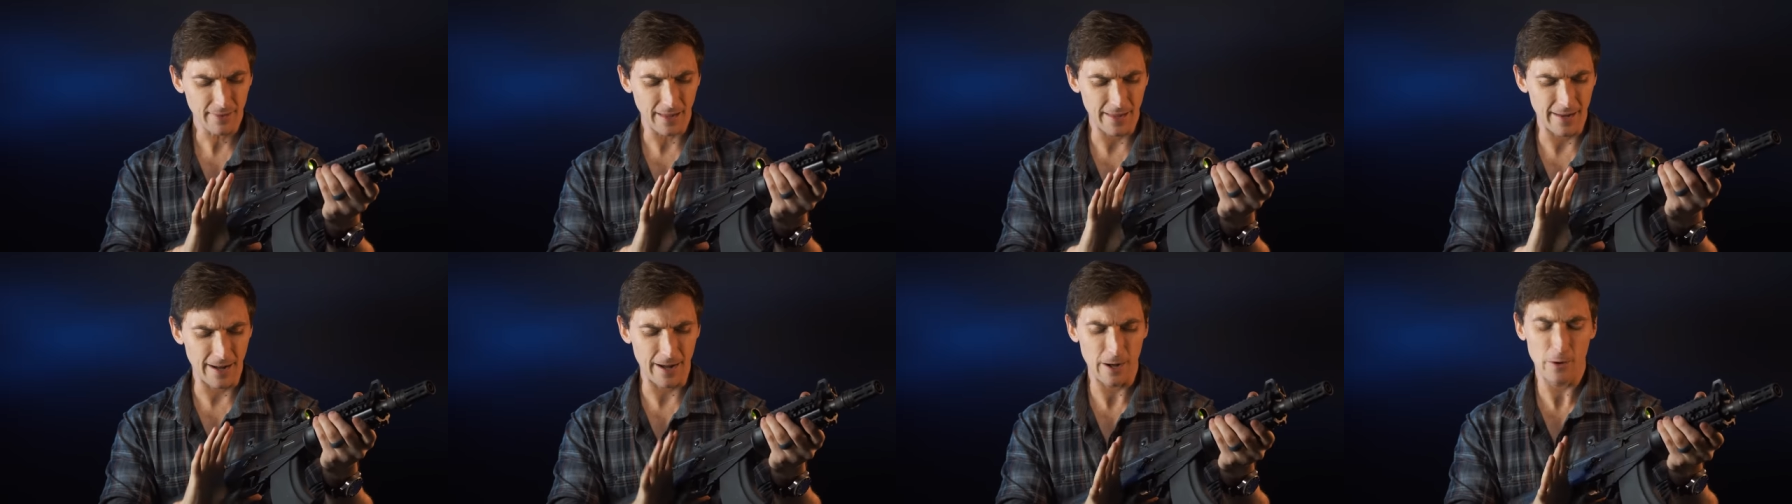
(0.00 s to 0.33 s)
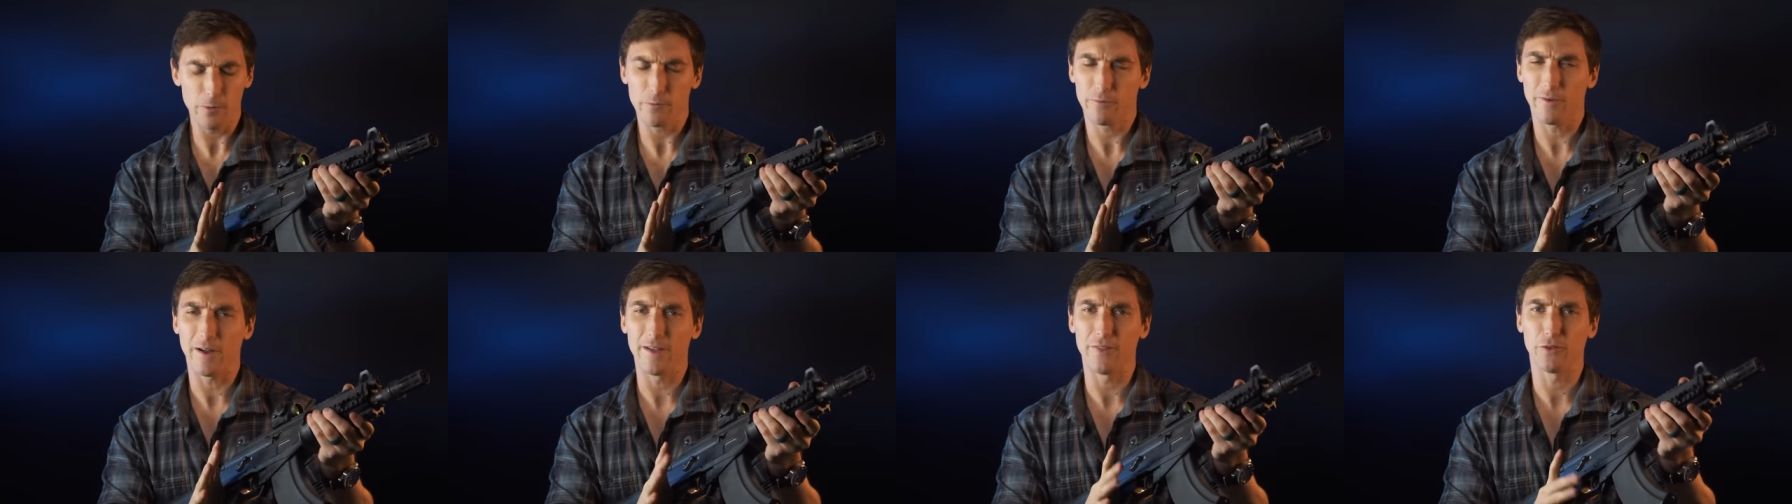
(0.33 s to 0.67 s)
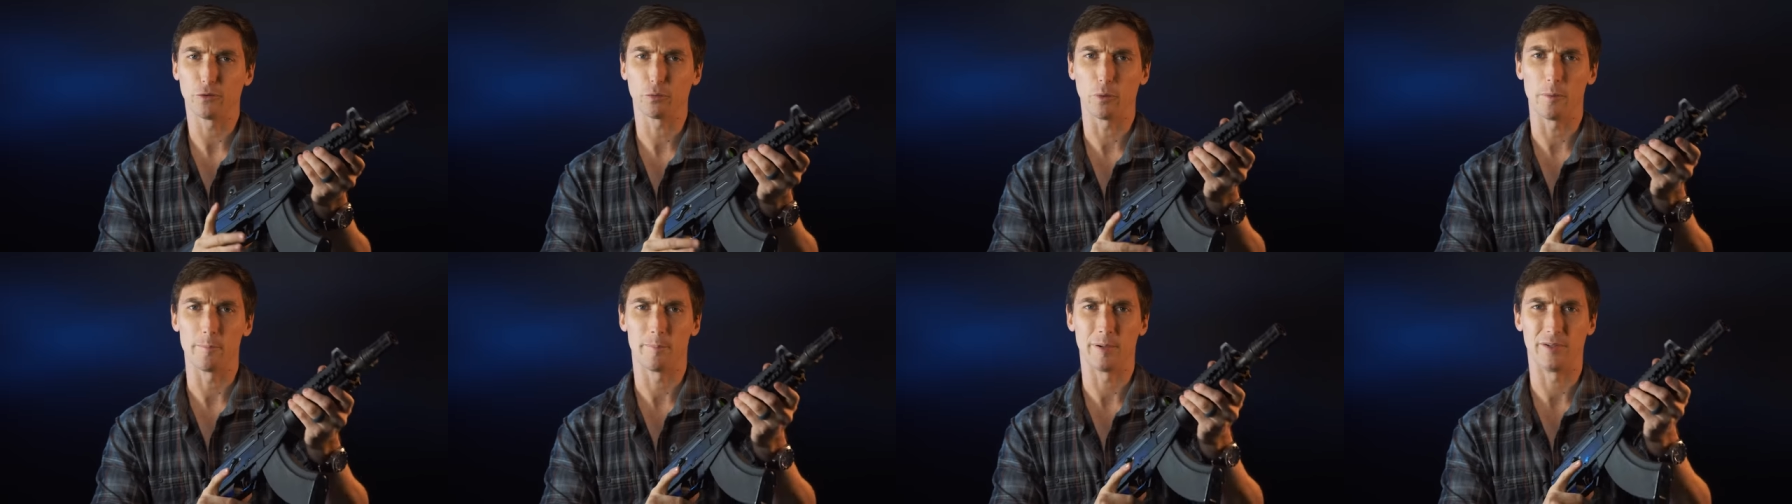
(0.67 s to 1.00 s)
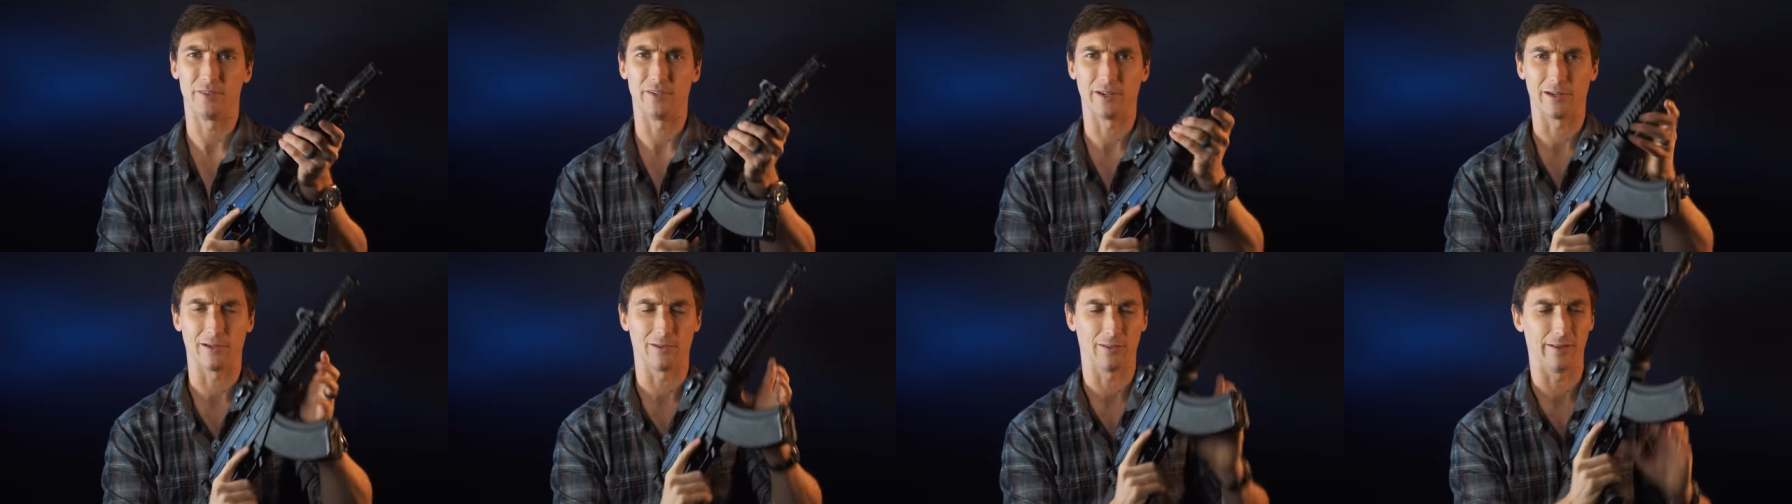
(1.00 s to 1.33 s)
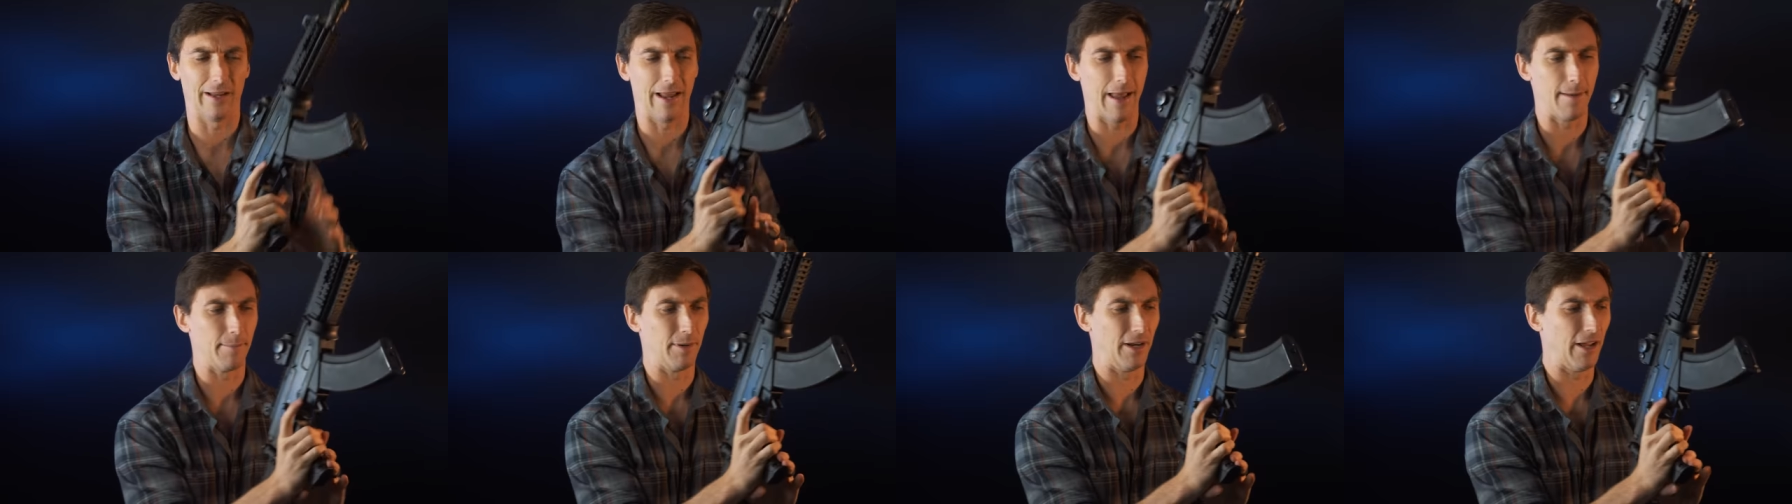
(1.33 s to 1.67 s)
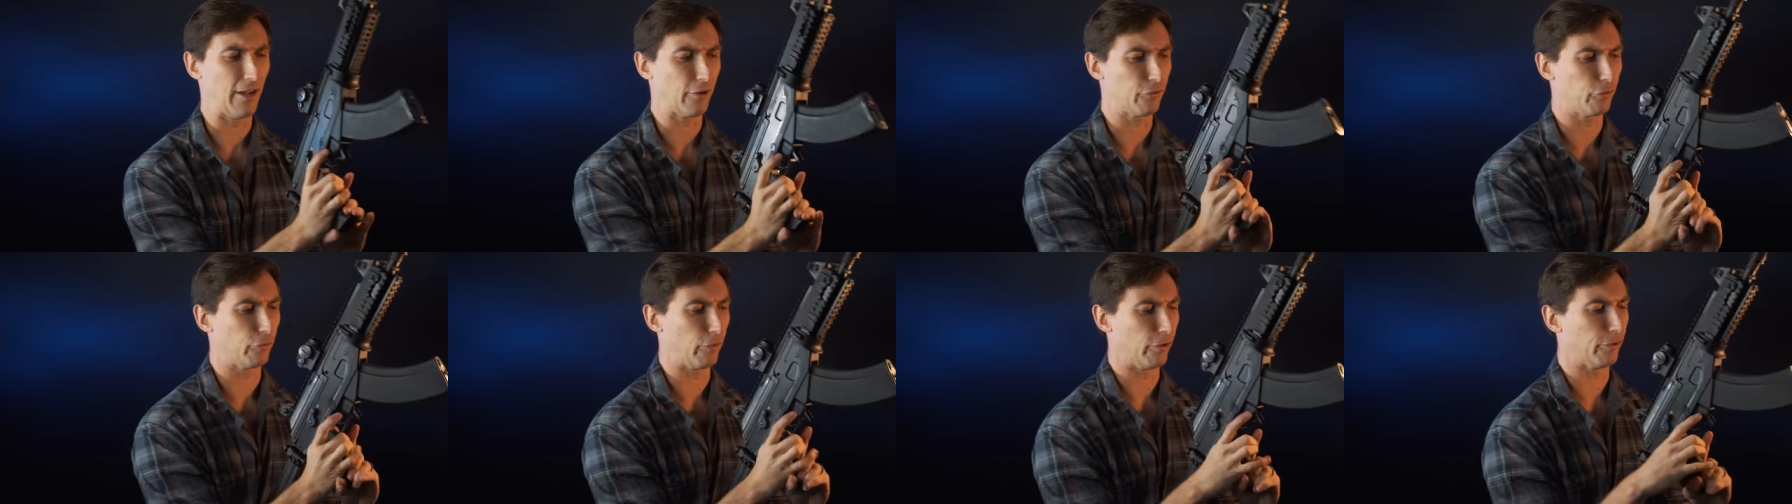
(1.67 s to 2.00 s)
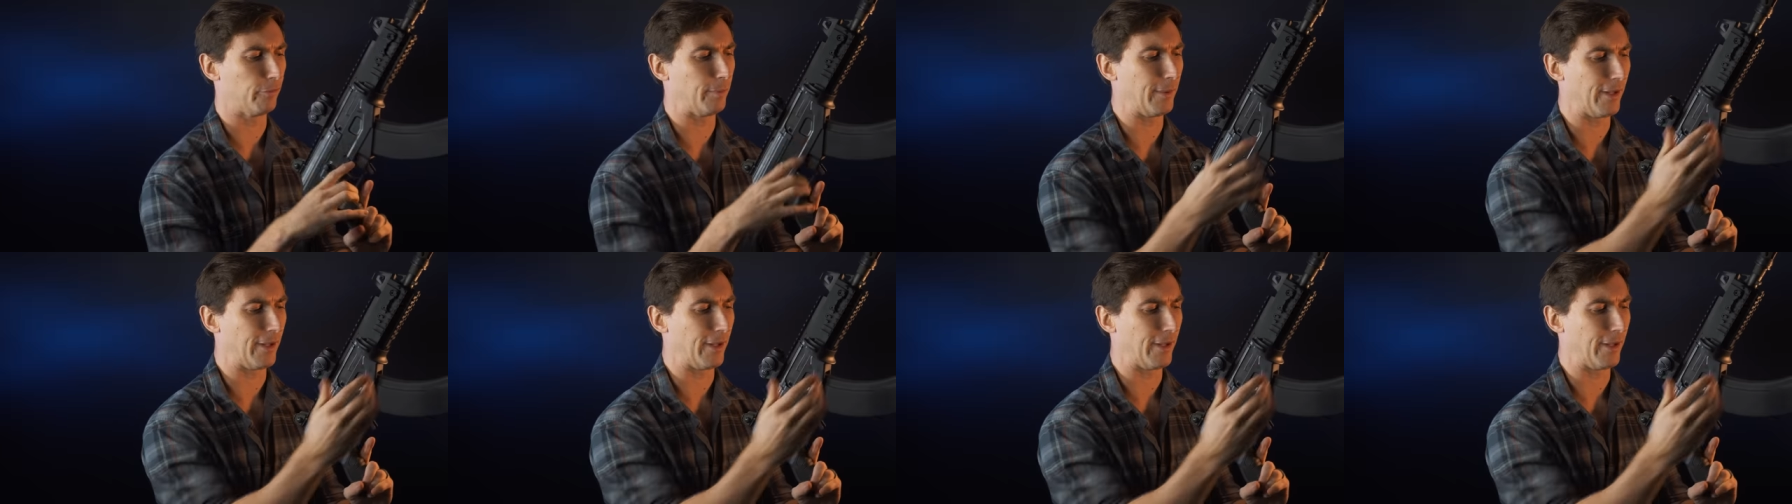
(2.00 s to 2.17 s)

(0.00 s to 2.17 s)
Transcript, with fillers: And I don't find this one particularly ambidextrous,